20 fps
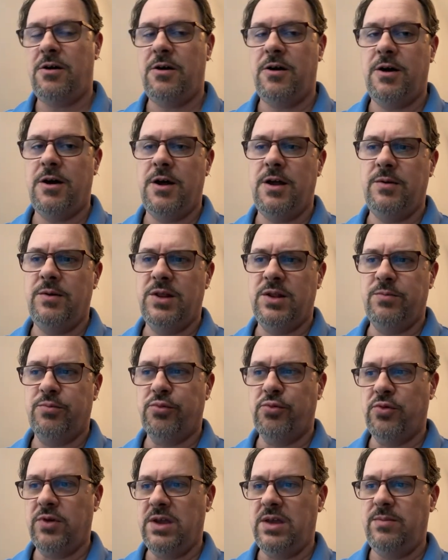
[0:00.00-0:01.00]
on the
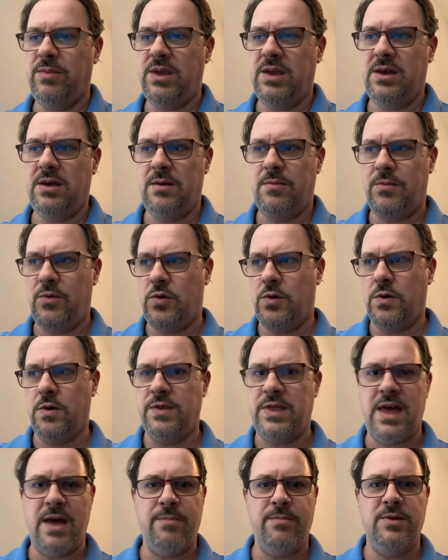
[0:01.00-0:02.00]
premium or
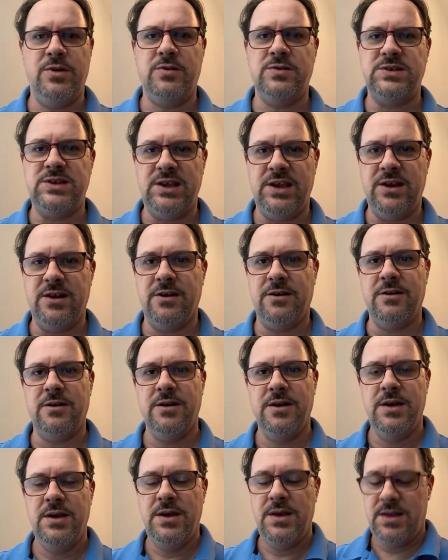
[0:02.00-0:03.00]
that middle tier
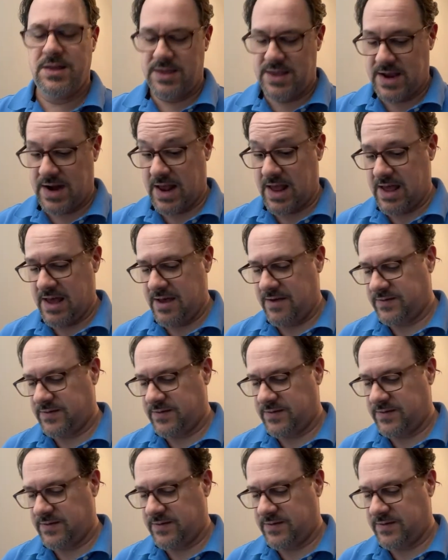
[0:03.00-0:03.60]
that I have